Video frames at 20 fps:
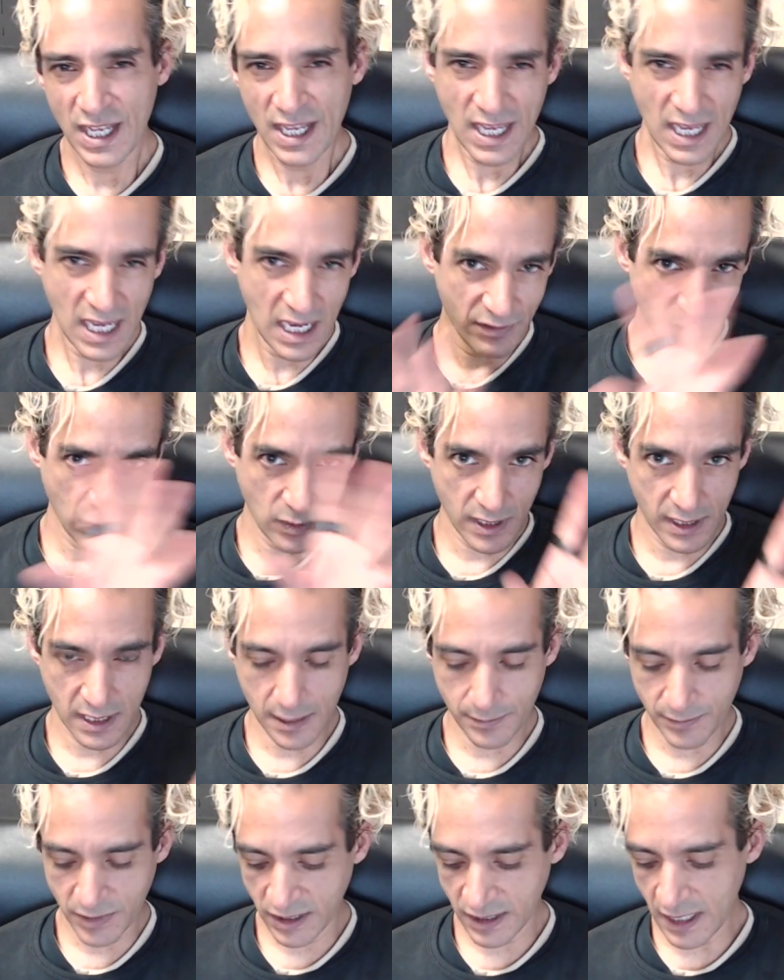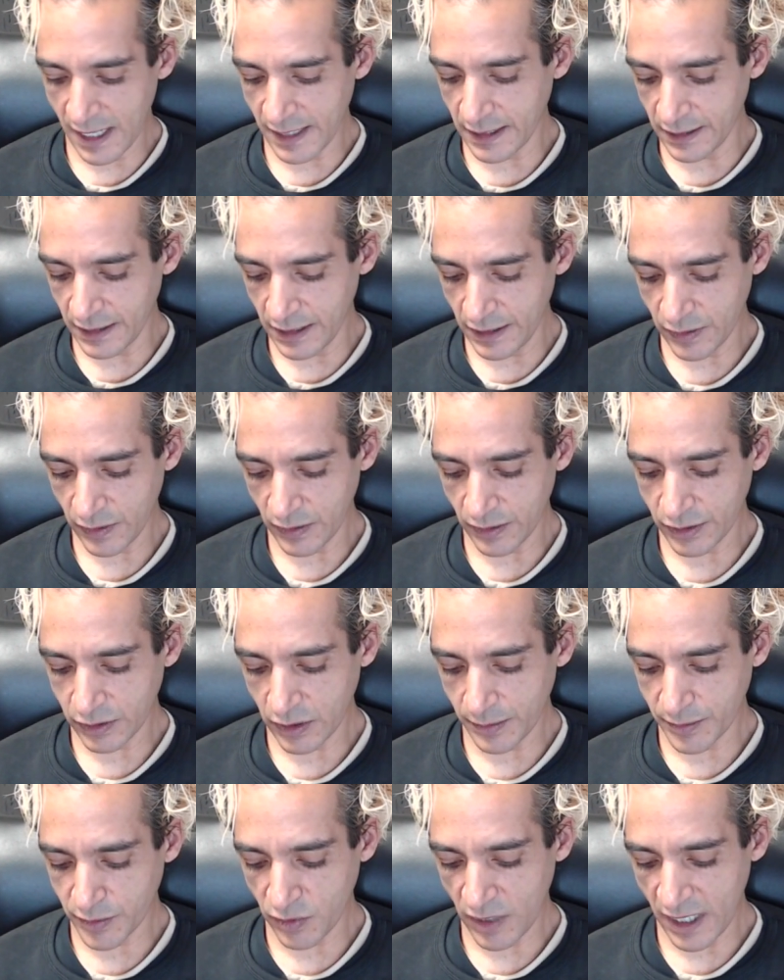Hey everyone, I'm Sonny, and these
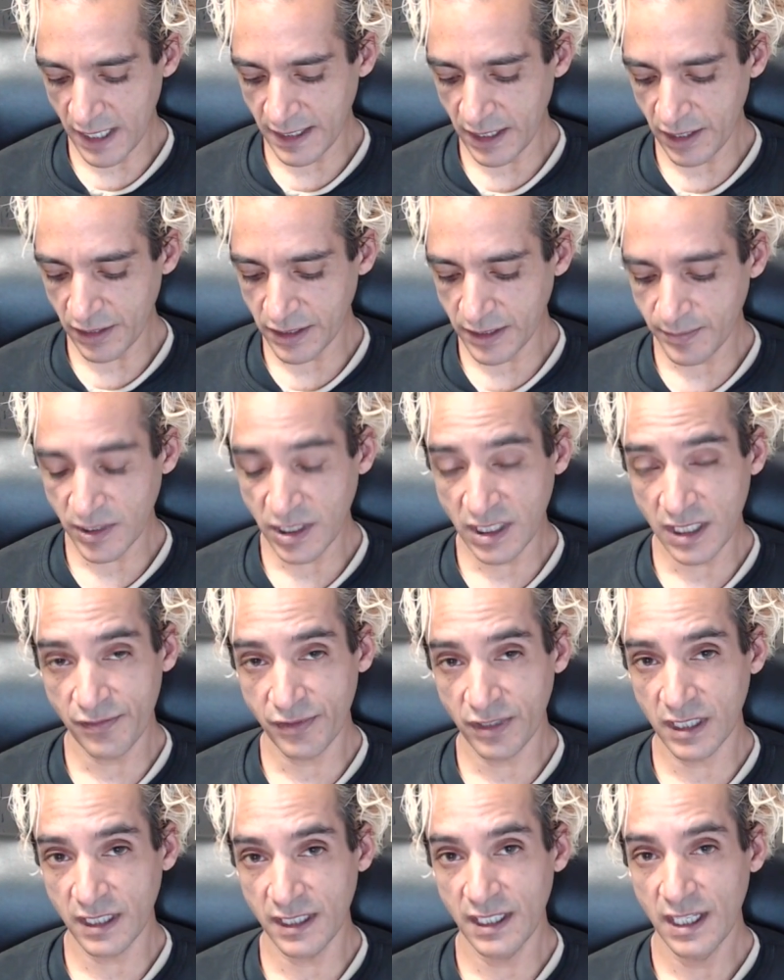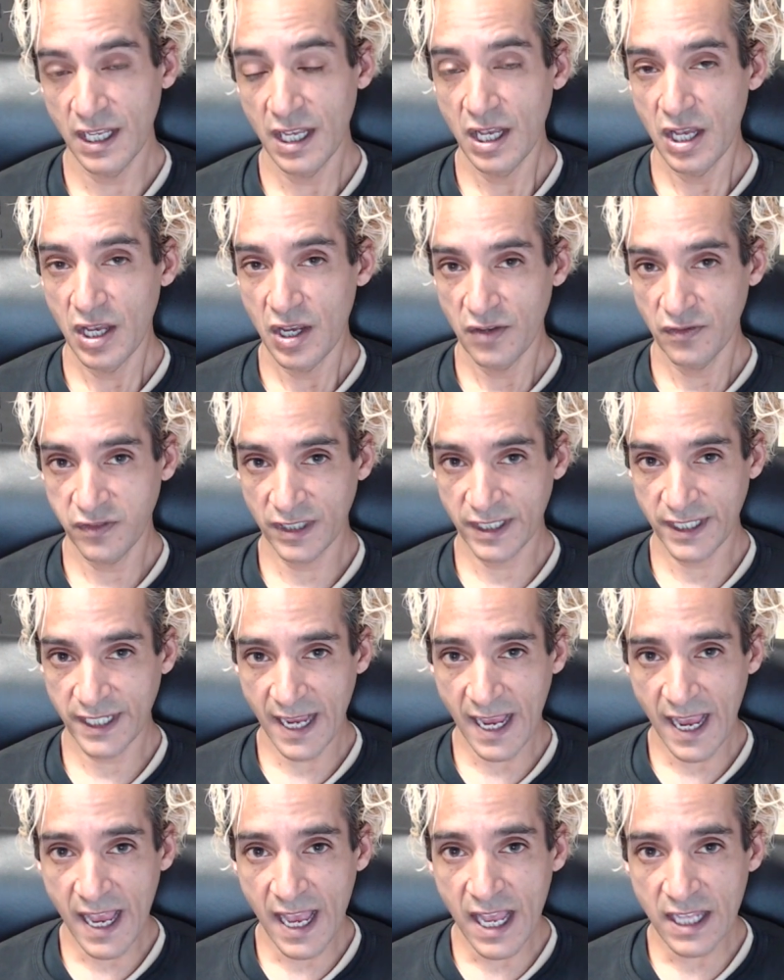horoscopes right here are specifically for
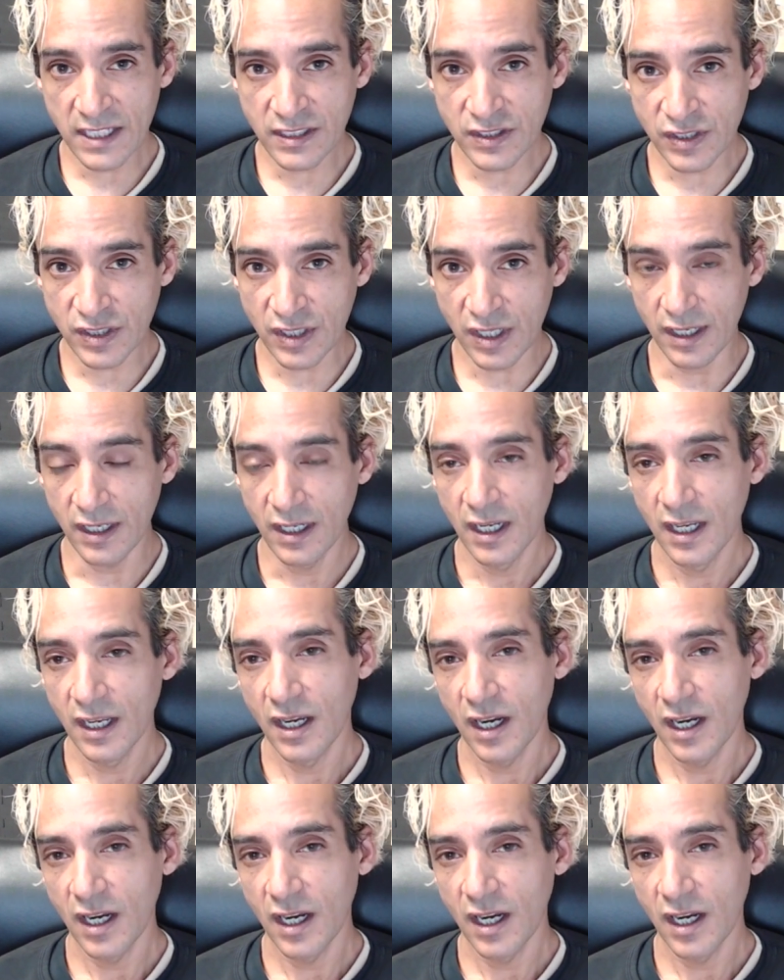Cancer.